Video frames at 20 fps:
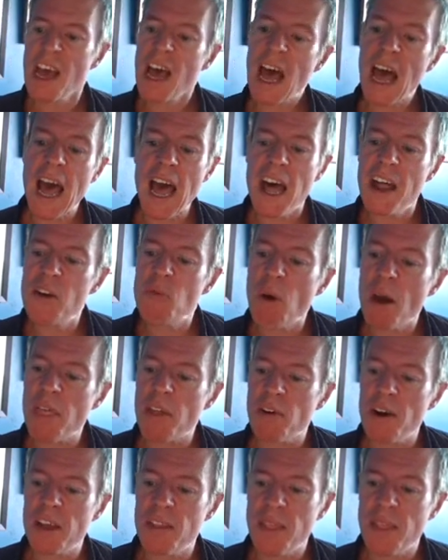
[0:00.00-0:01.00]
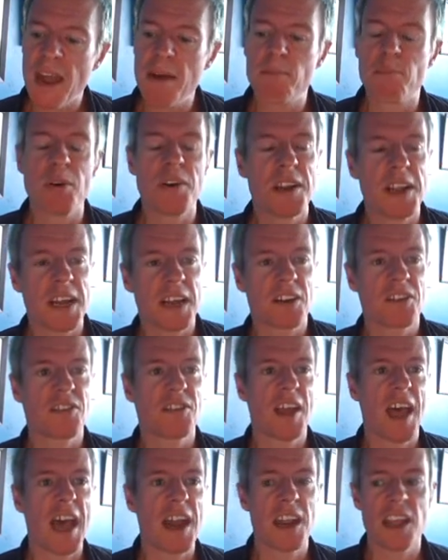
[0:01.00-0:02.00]
and whether it then predicts
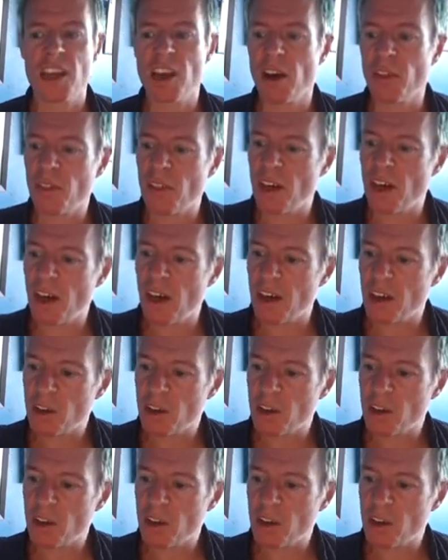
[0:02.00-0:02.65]
any other